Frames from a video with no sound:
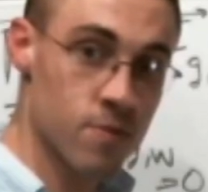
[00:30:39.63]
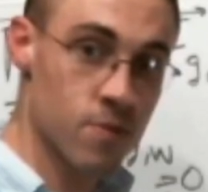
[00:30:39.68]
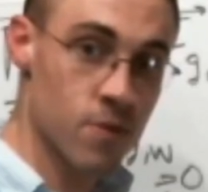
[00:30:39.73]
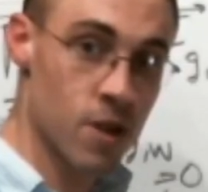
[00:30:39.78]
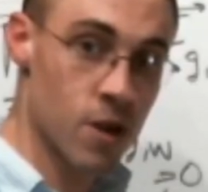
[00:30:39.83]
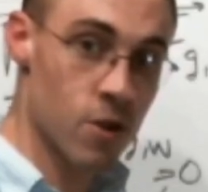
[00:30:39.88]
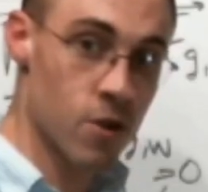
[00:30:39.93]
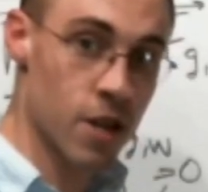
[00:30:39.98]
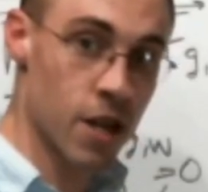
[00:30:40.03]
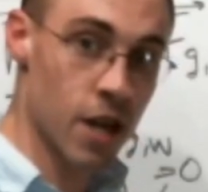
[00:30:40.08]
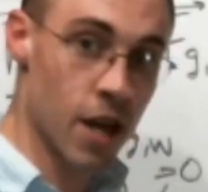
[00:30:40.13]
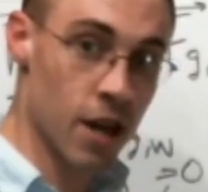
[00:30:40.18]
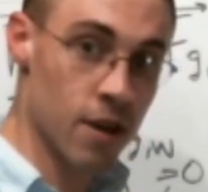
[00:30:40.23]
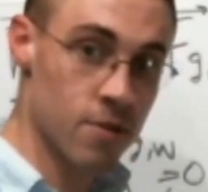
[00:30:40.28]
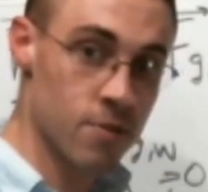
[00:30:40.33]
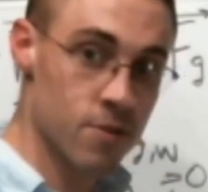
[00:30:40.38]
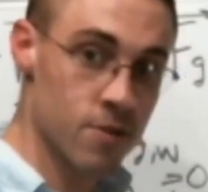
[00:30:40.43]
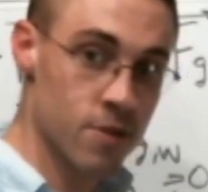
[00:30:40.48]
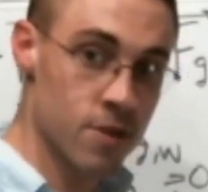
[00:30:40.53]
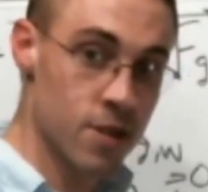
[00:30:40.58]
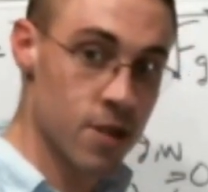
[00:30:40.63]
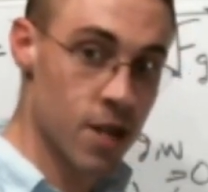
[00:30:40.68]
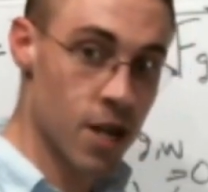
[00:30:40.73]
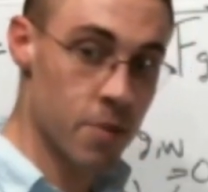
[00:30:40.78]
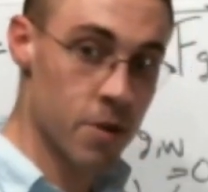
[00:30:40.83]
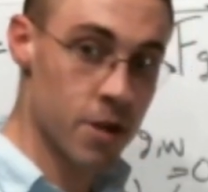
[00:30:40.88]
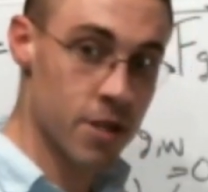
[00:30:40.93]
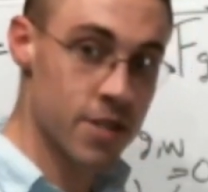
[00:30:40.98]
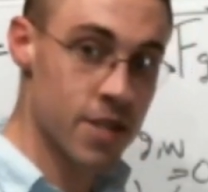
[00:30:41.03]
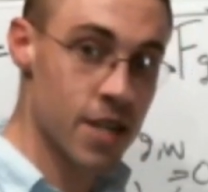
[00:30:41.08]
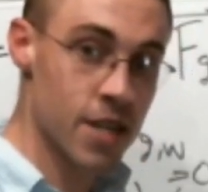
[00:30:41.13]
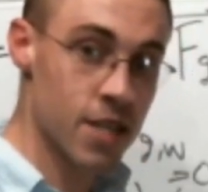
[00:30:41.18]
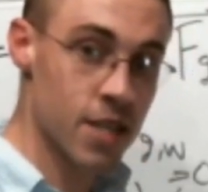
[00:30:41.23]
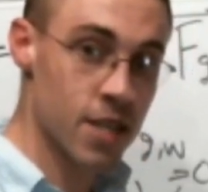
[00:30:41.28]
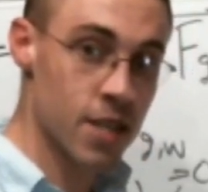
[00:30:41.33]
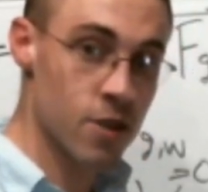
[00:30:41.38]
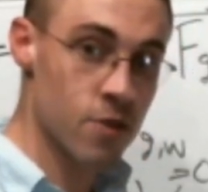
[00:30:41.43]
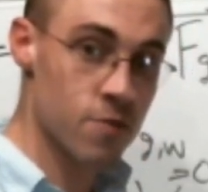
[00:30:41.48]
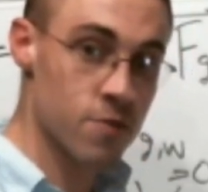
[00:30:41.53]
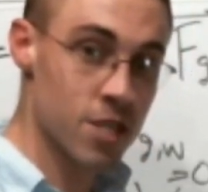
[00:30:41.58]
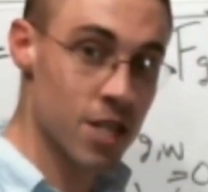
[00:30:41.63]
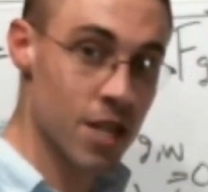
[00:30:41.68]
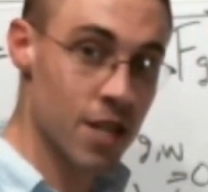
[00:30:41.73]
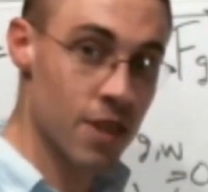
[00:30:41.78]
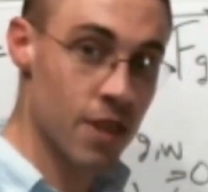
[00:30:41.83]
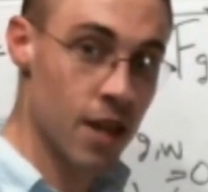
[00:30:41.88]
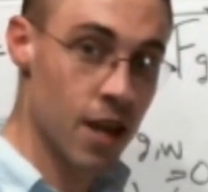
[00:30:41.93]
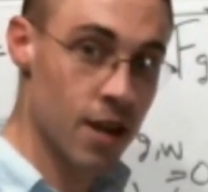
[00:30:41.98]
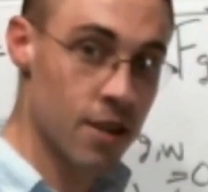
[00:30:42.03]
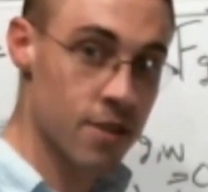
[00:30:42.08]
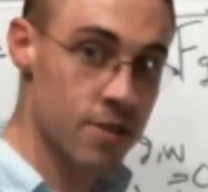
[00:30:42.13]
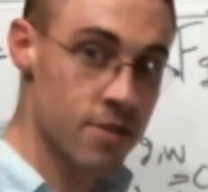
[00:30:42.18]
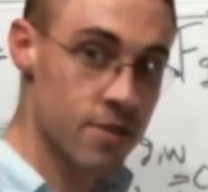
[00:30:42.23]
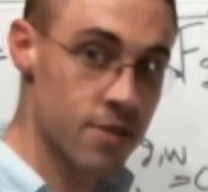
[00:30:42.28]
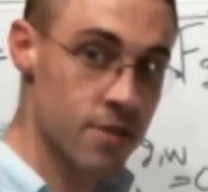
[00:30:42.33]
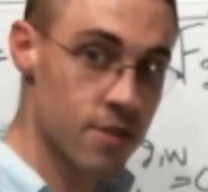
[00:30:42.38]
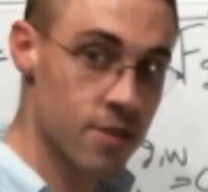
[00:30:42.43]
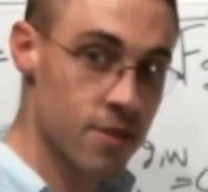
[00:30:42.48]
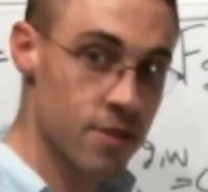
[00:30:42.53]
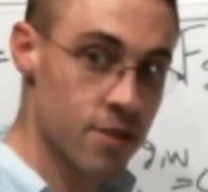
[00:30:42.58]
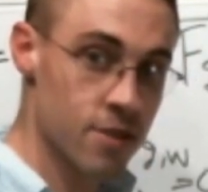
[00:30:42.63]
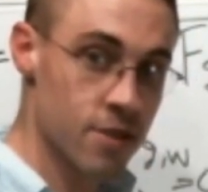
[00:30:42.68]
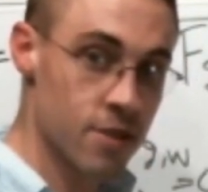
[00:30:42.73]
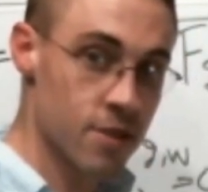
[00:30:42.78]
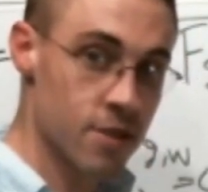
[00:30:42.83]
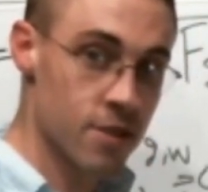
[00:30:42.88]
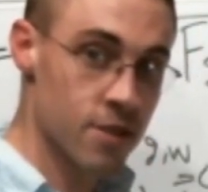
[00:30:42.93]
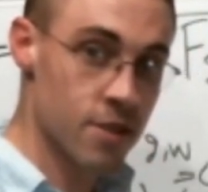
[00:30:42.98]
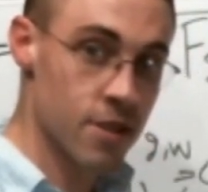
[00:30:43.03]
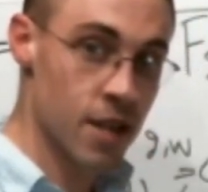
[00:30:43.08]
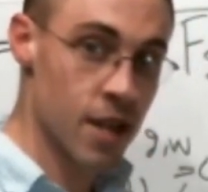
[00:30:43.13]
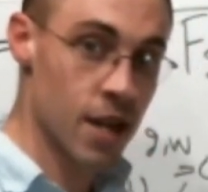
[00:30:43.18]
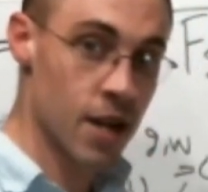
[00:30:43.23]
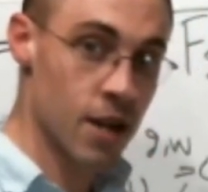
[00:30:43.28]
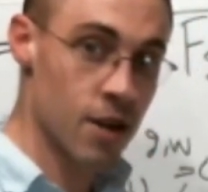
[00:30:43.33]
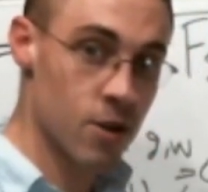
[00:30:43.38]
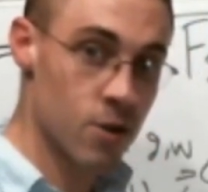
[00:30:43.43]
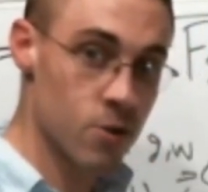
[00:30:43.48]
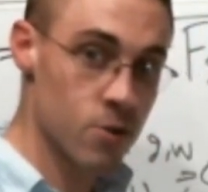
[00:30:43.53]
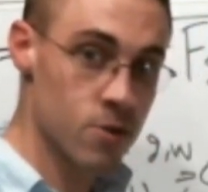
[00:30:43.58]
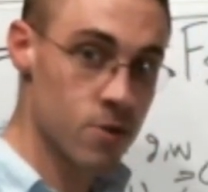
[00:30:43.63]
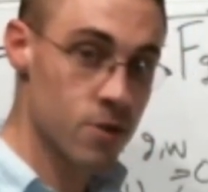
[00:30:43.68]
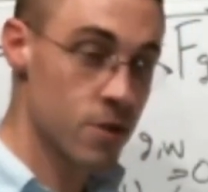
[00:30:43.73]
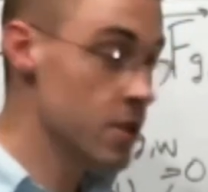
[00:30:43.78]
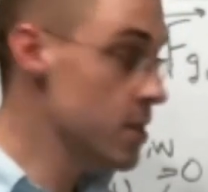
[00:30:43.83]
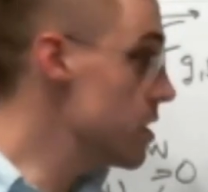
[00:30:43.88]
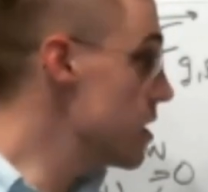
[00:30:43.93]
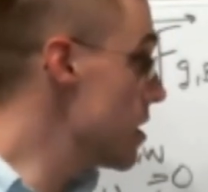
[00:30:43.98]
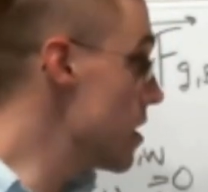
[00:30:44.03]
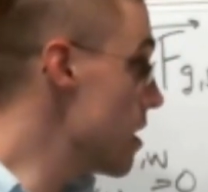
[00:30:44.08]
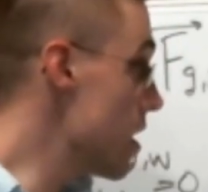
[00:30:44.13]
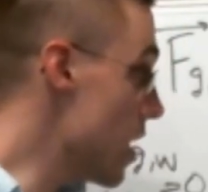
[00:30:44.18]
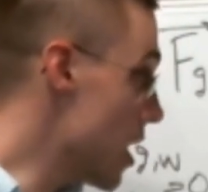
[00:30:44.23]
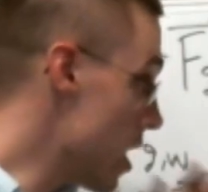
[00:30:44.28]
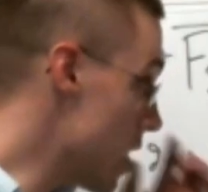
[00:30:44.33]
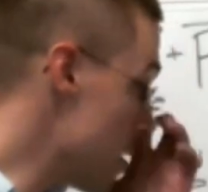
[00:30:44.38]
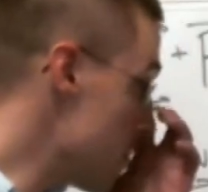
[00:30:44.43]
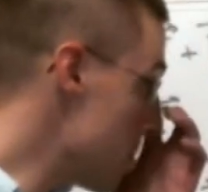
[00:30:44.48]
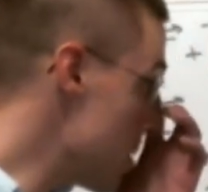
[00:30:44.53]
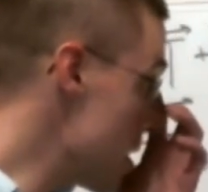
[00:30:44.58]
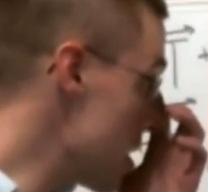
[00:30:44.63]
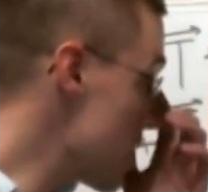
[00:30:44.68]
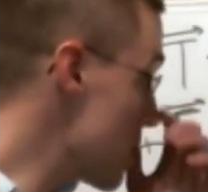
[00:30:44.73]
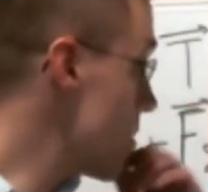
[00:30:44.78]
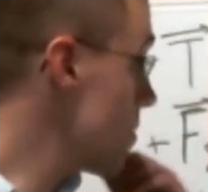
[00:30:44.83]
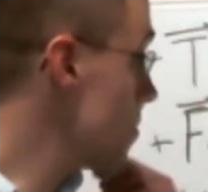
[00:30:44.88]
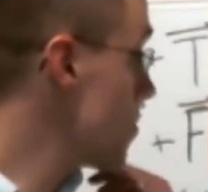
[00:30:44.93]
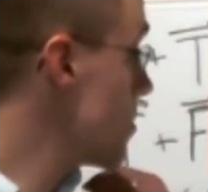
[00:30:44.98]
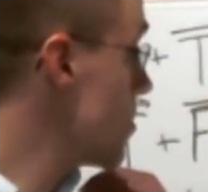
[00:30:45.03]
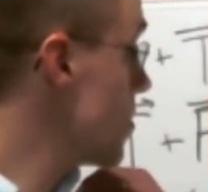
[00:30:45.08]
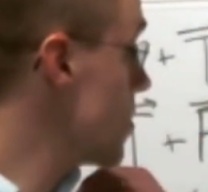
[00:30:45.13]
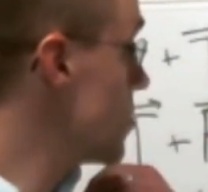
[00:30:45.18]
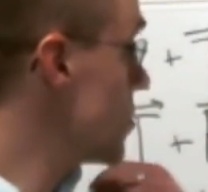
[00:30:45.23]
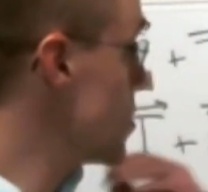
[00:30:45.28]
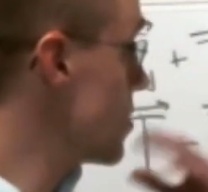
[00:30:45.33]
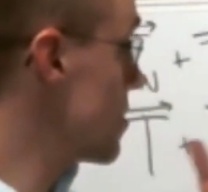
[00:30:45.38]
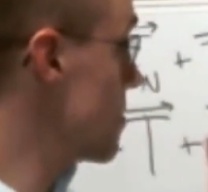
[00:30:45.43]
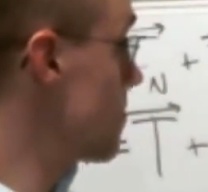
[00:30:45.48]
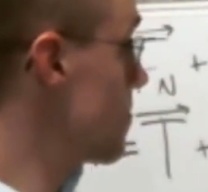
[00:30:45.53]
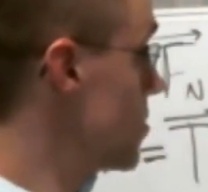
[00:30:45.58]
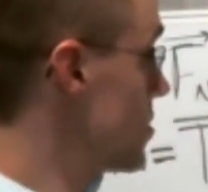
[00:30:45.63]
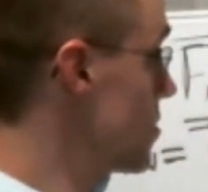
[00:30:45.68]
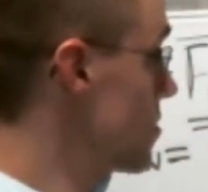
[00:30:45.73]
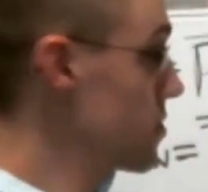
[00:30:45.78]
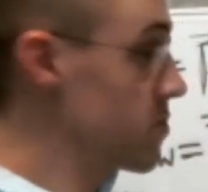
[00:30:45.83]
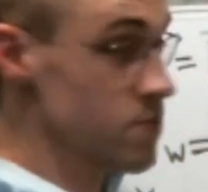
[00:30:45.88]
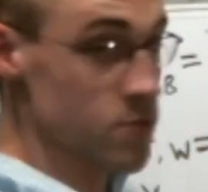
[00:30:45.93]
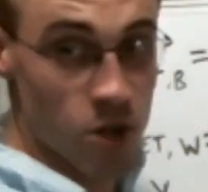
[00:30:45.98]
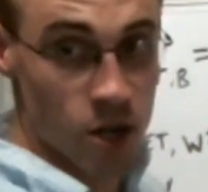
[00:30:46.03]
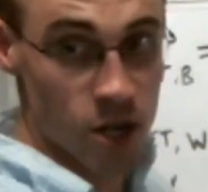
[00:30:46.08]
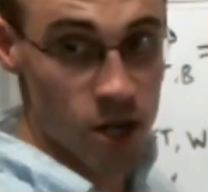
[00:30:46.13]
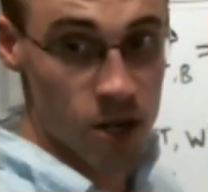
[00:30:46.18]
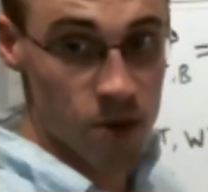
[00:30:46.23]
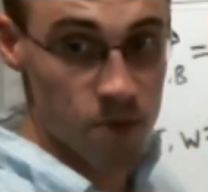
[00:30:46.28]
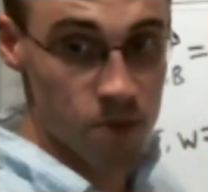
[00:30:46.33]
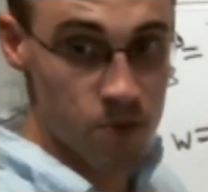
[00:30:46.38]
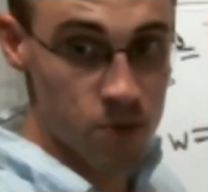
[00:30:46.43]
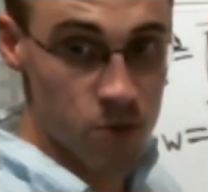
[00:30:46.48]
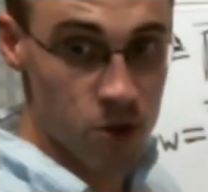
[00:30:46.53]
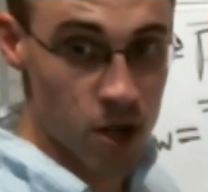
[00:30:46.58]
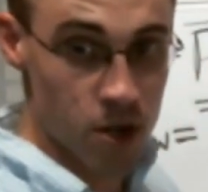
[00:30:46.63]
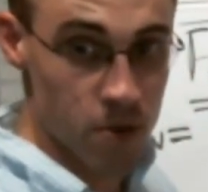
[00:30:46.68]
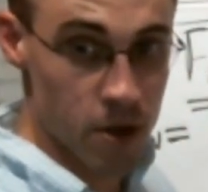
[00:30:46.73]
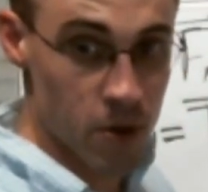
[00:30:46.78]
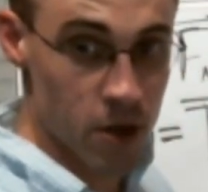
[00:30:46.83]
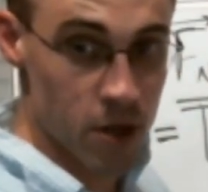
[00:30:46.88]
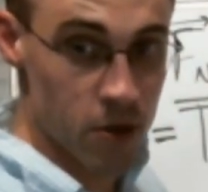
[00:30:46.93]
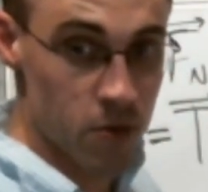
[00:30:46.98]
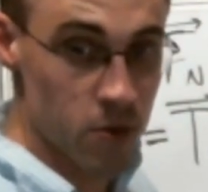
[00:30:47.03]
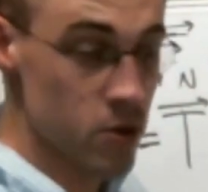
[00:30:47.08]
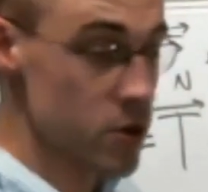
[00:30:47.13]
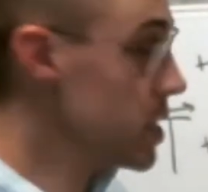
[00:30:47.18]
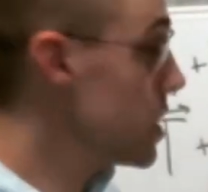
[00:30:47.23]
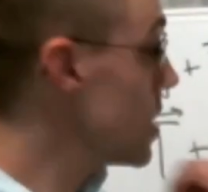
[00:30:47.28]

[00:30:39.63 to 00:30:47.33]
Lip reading: Okay, I'm going to take it that you've done that. Now, I'm going to go through and just talk my way through it.